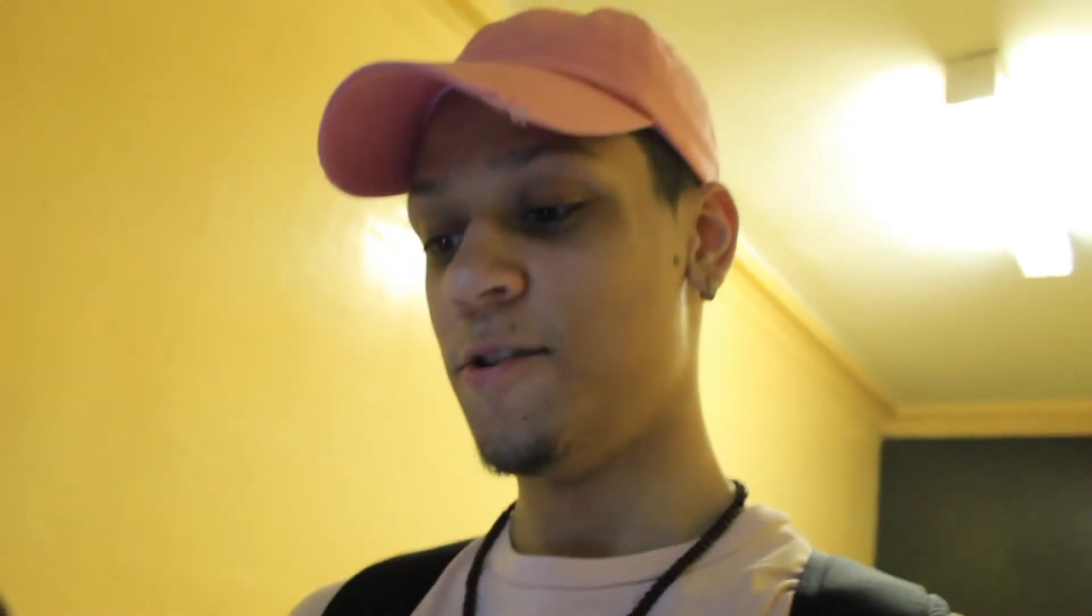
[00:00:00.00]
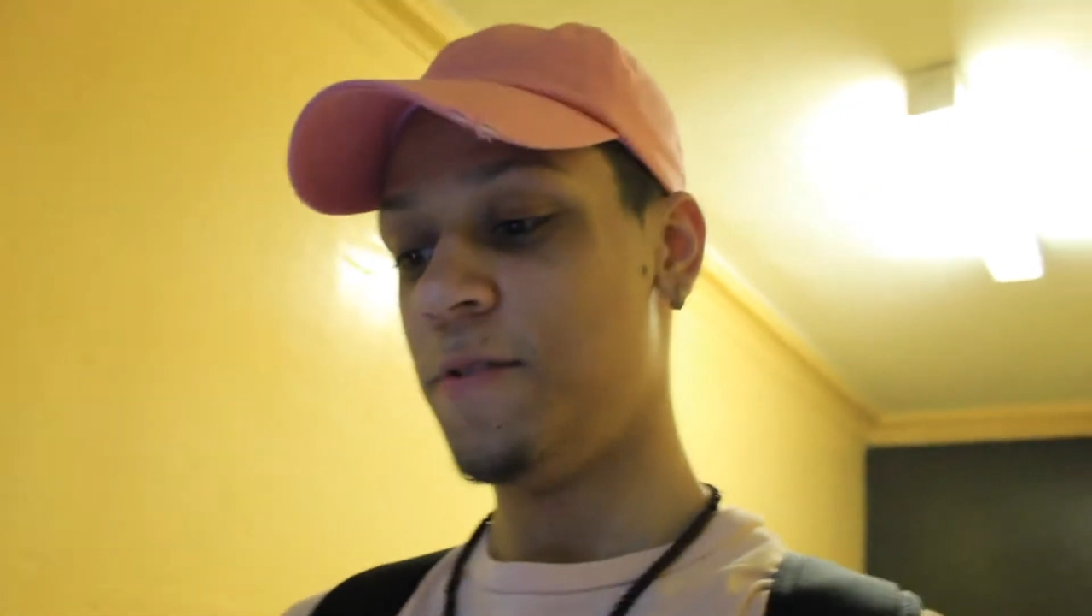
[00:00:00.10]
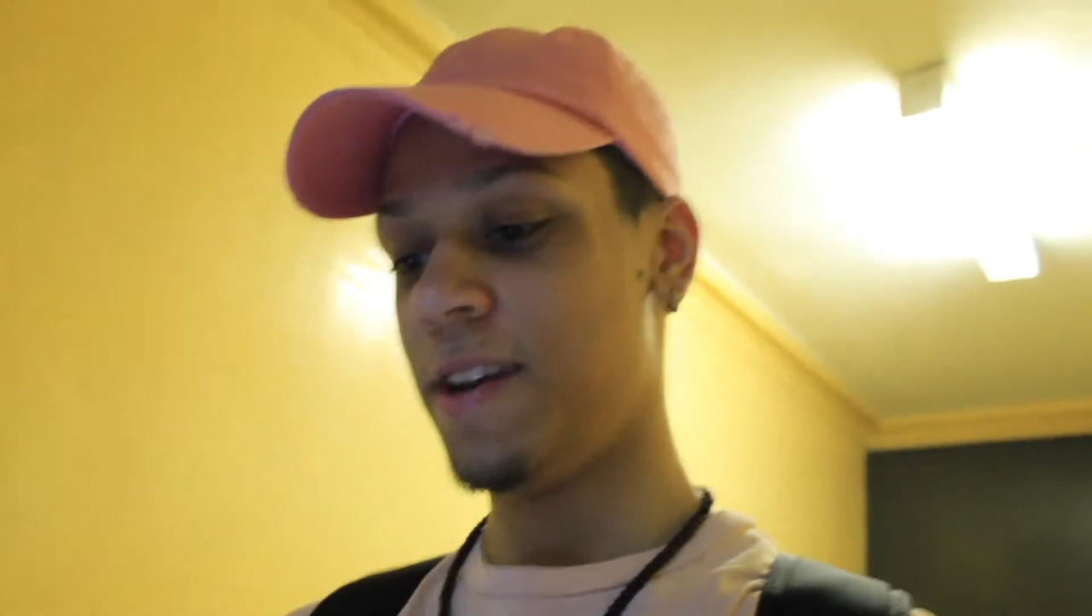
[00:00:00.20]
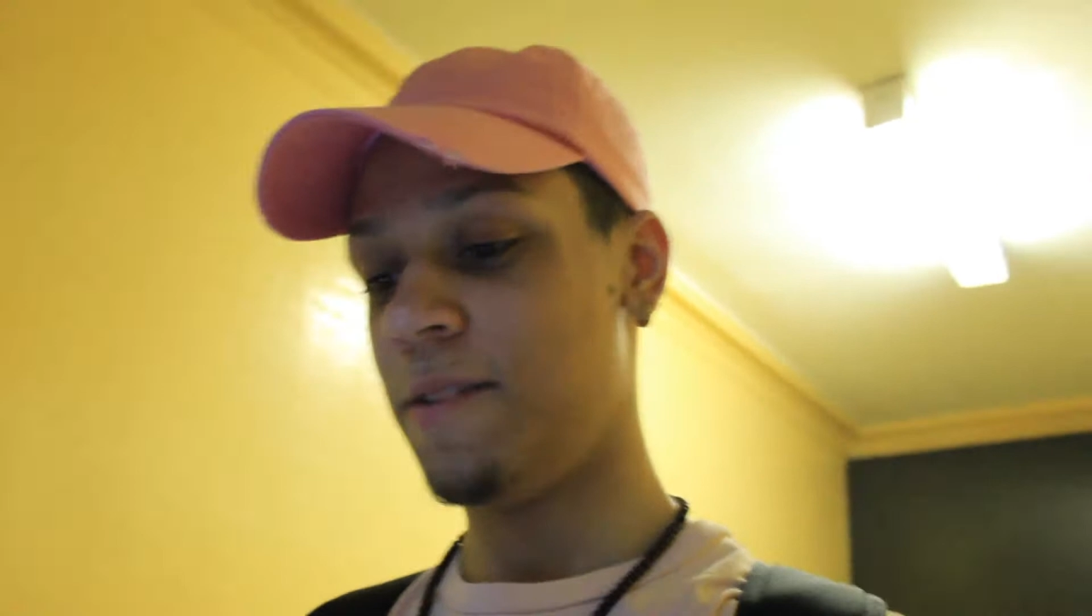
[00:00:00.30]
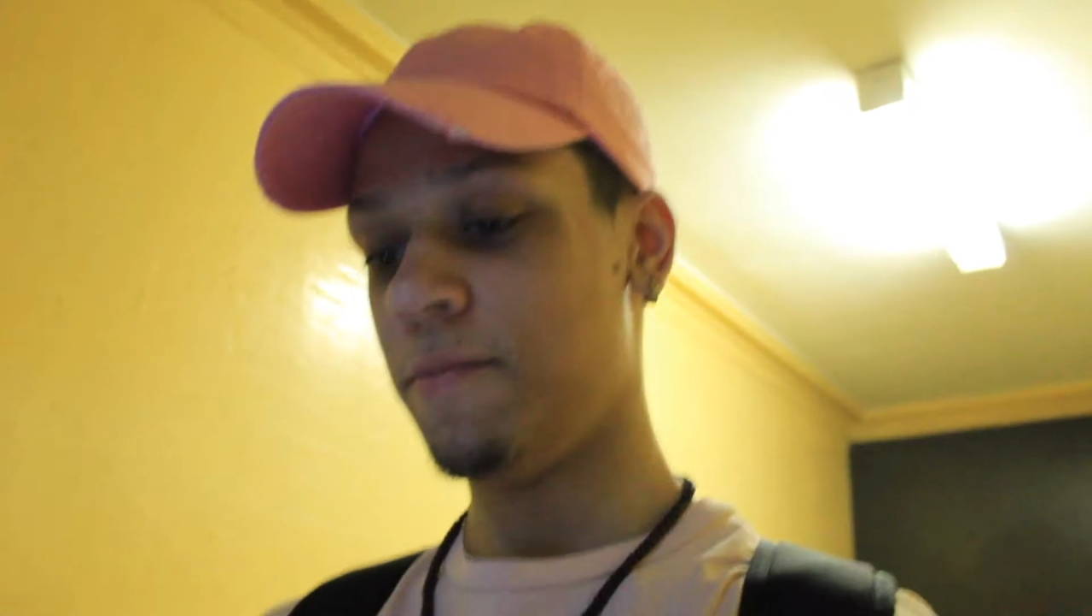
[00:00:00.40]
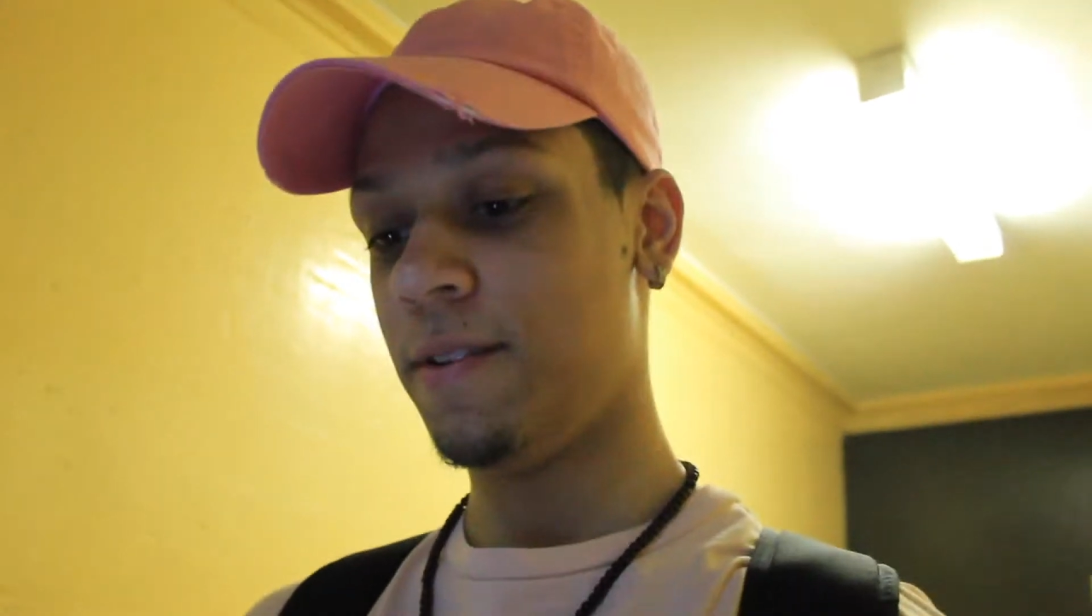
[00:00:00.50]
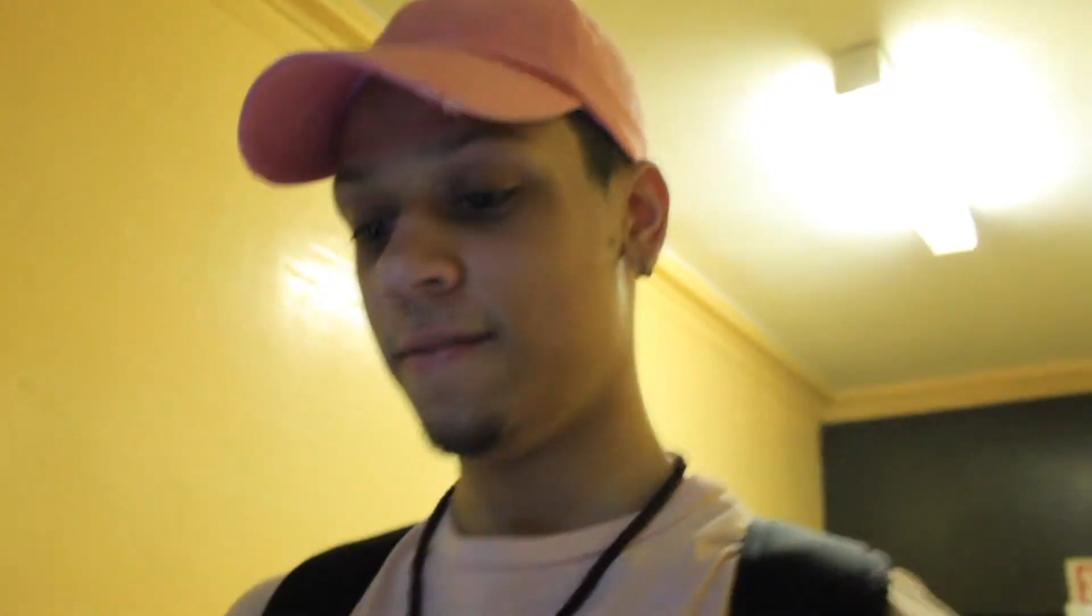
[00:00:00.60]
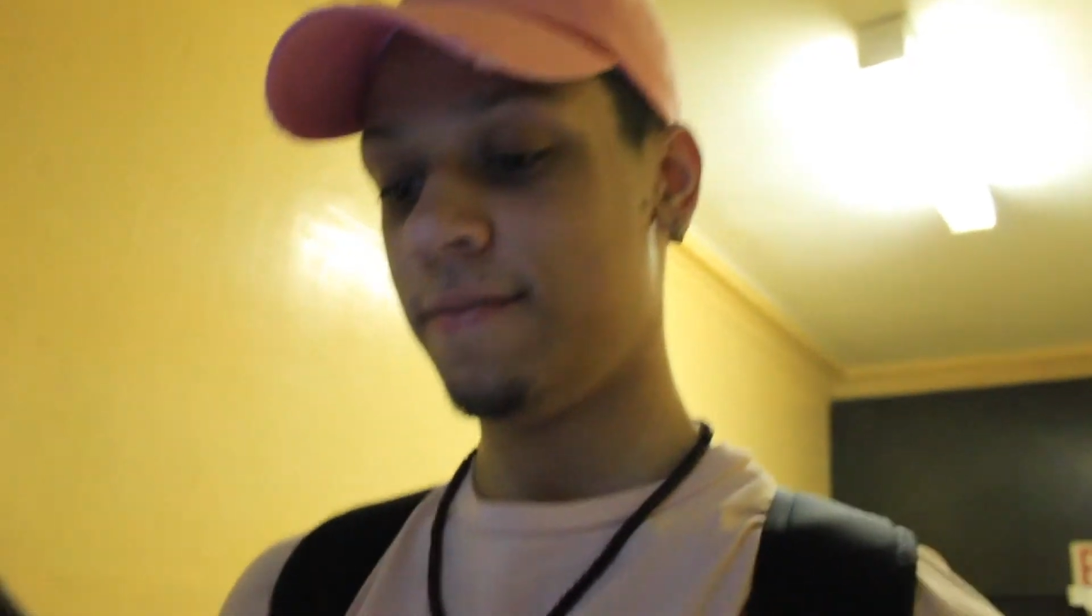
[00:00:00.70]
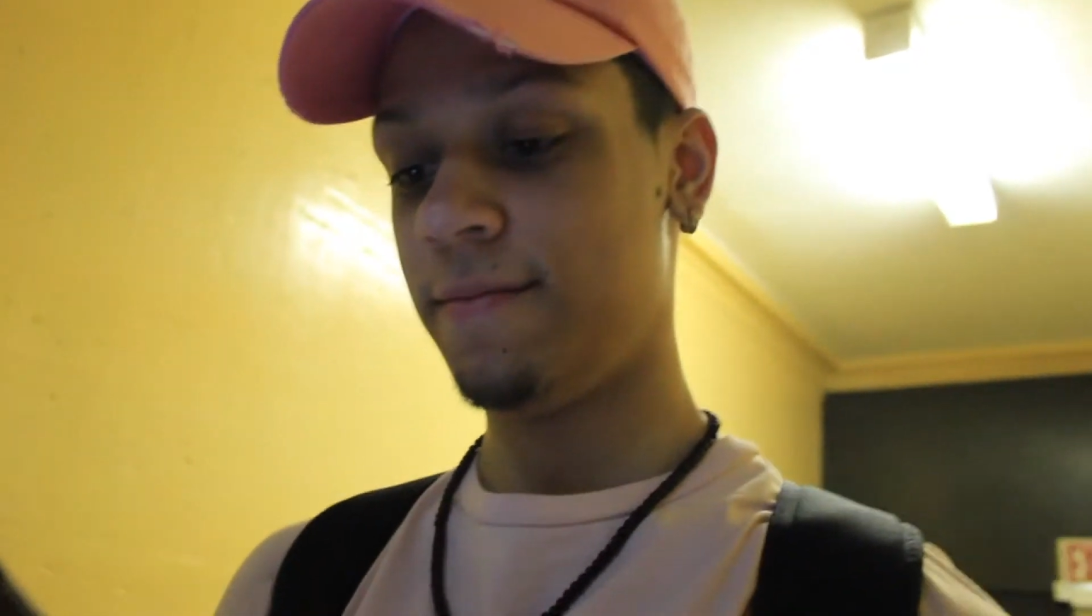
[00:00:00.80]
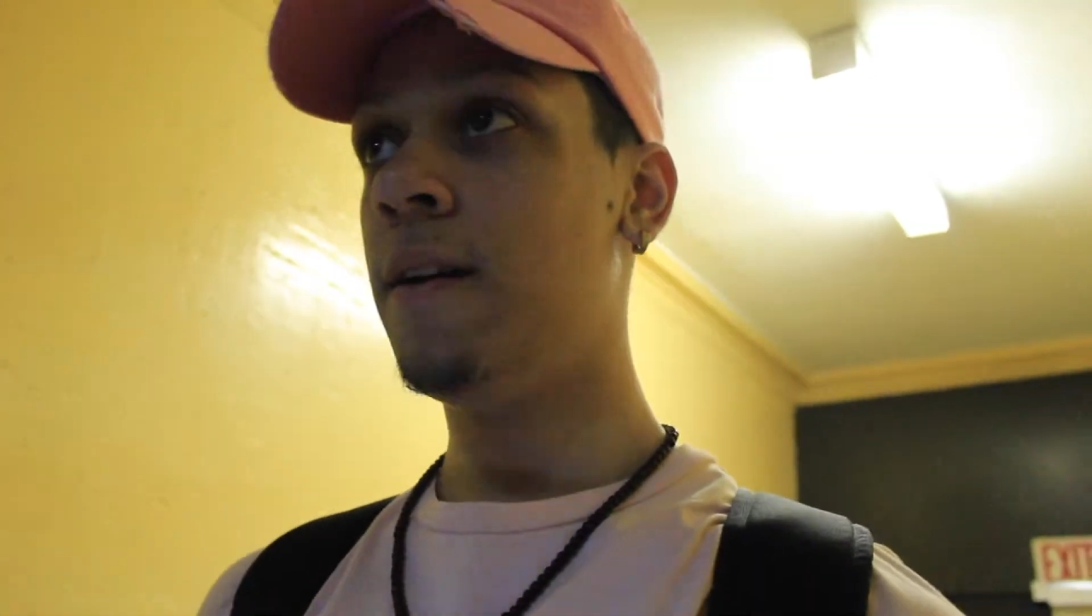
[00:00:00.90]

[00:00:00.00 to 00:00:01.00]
you kidding?